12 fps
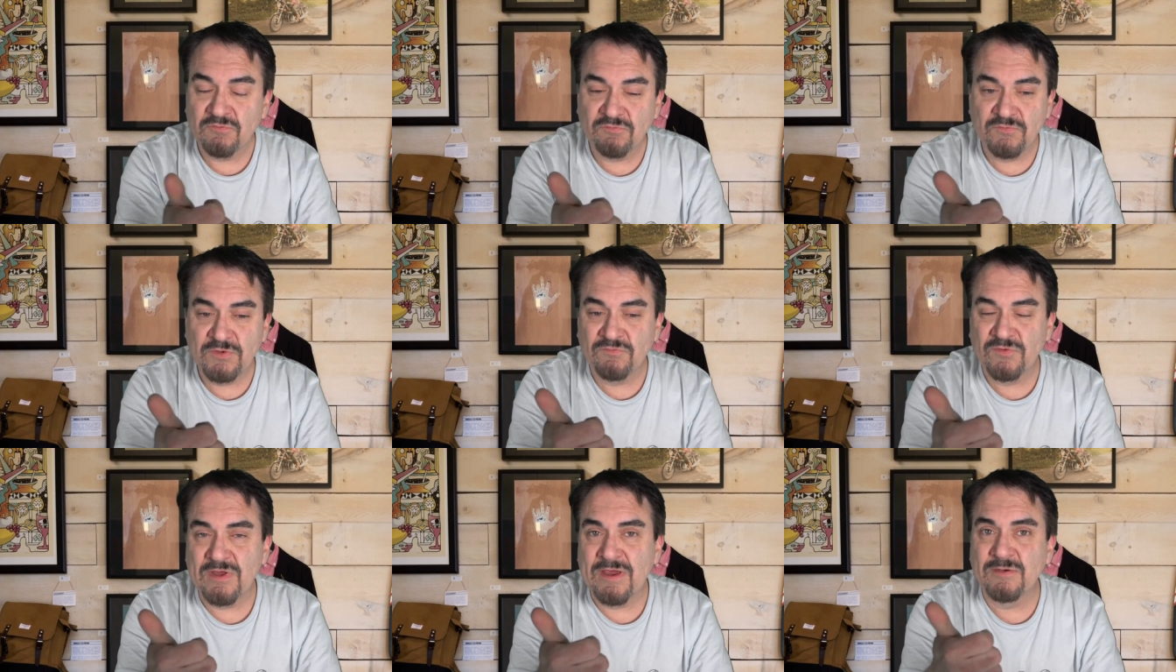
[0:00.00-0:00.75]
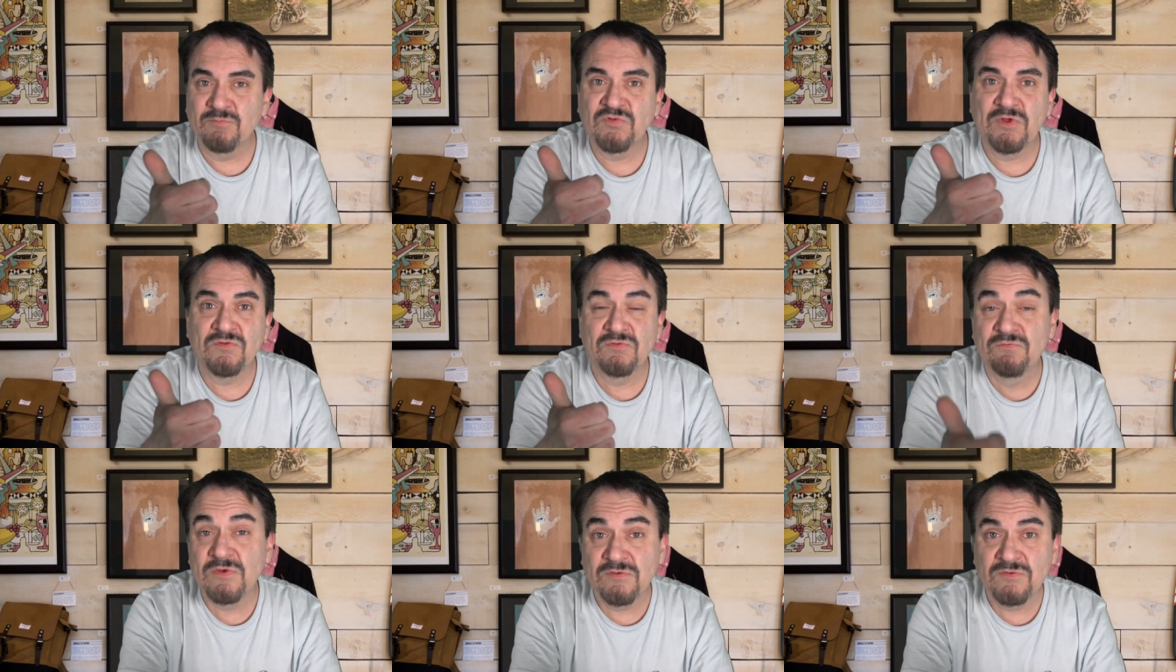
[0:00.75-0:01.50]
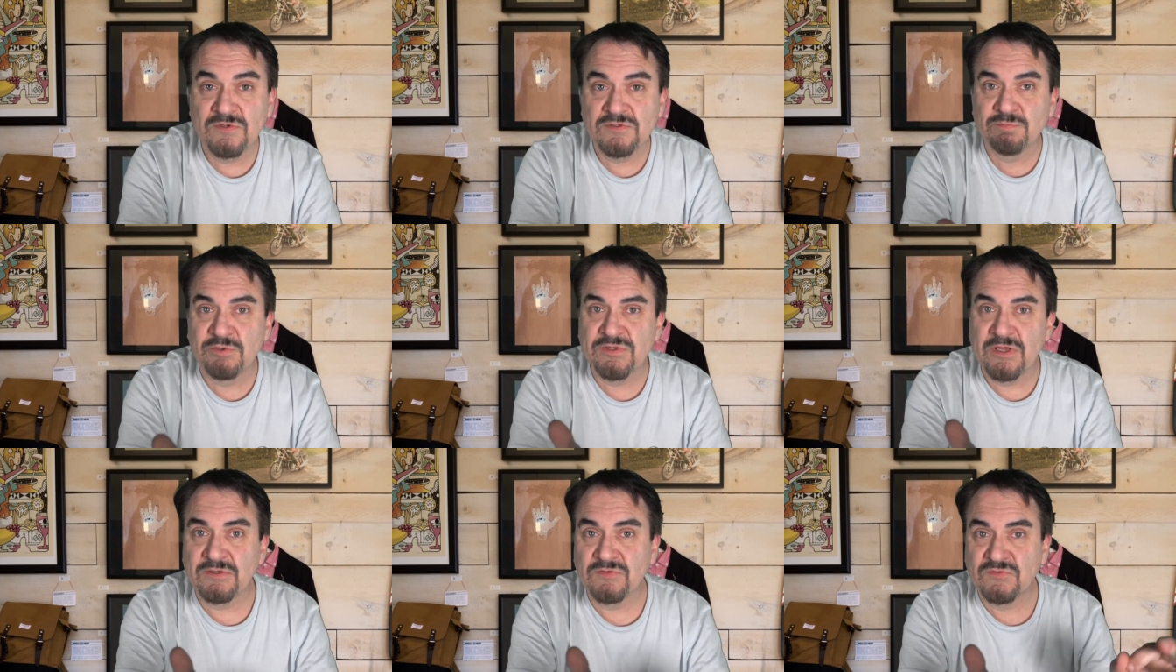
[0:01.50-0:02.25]
If an item says vintage,
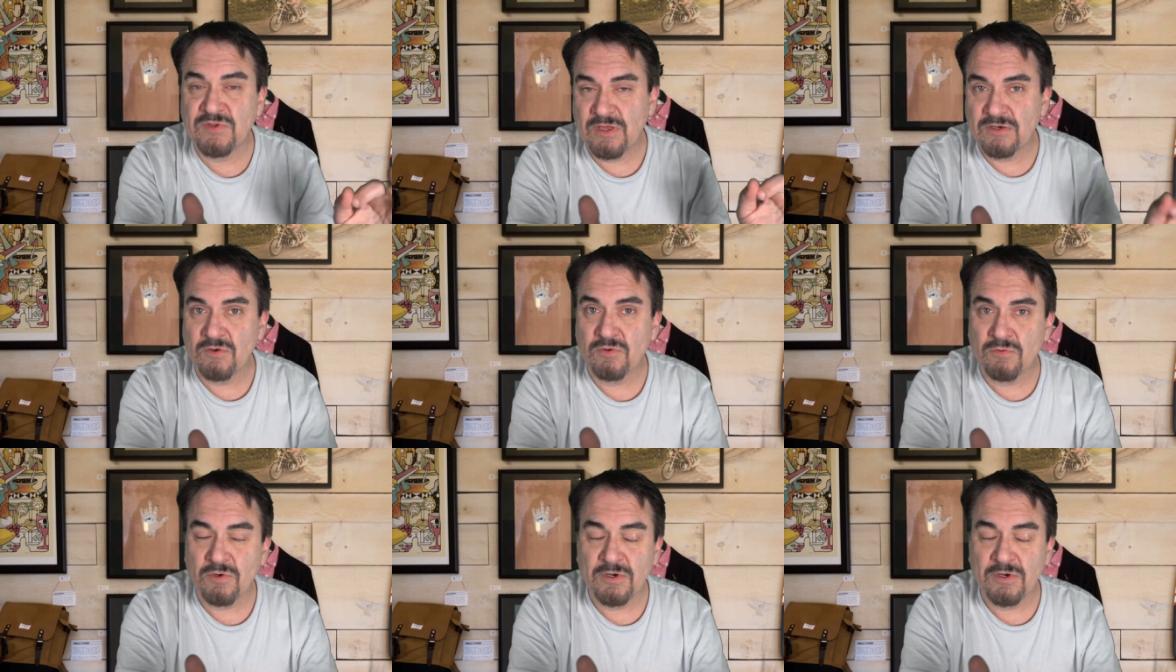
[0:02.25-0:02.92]
but then it's NO,